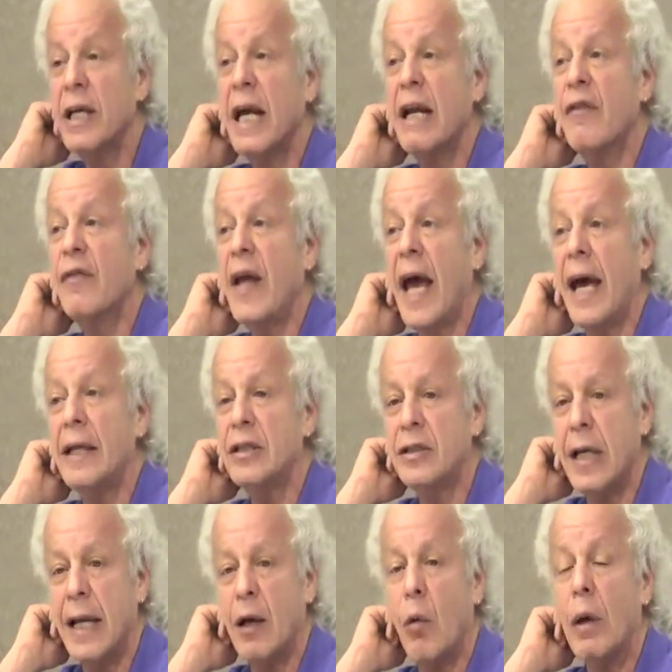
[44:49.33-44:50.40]
in
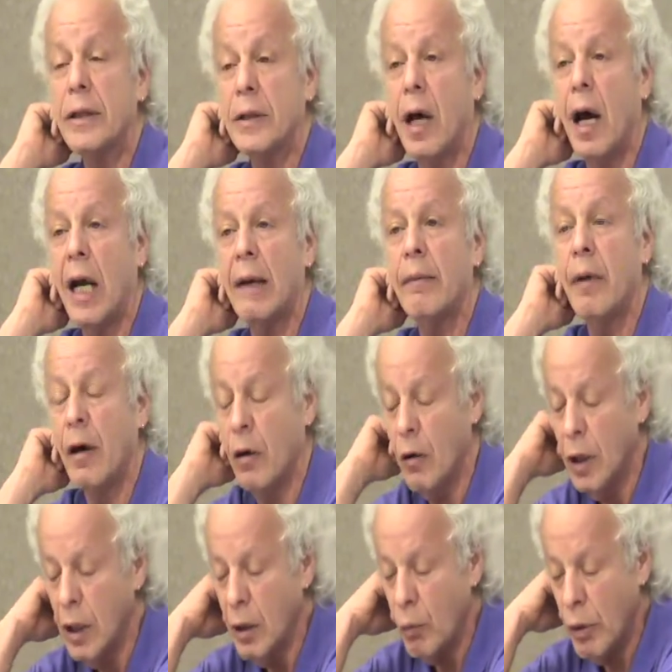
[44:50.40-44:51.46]
Afghanistan and Guantanamo,
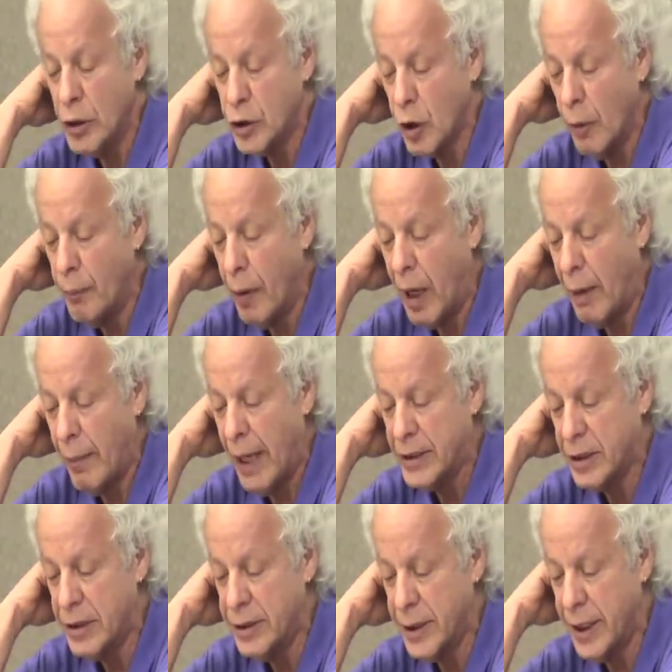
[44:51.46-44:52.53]
which Obama has
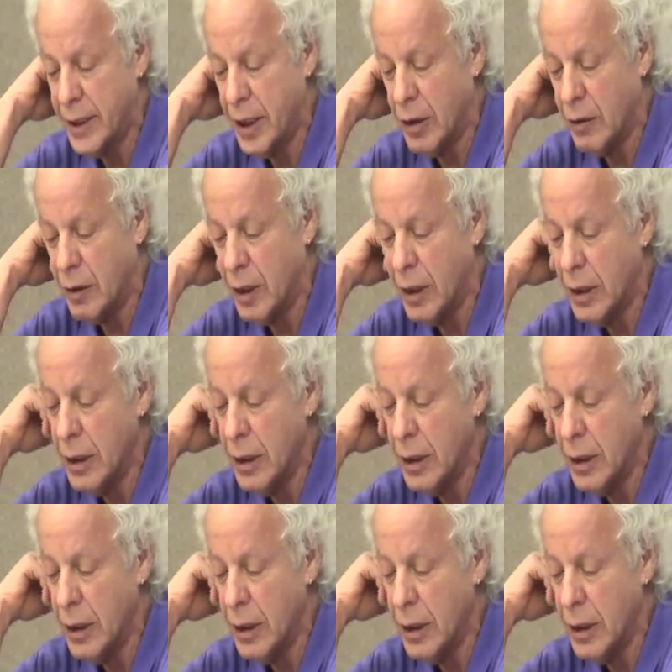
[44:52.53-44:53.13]
continued.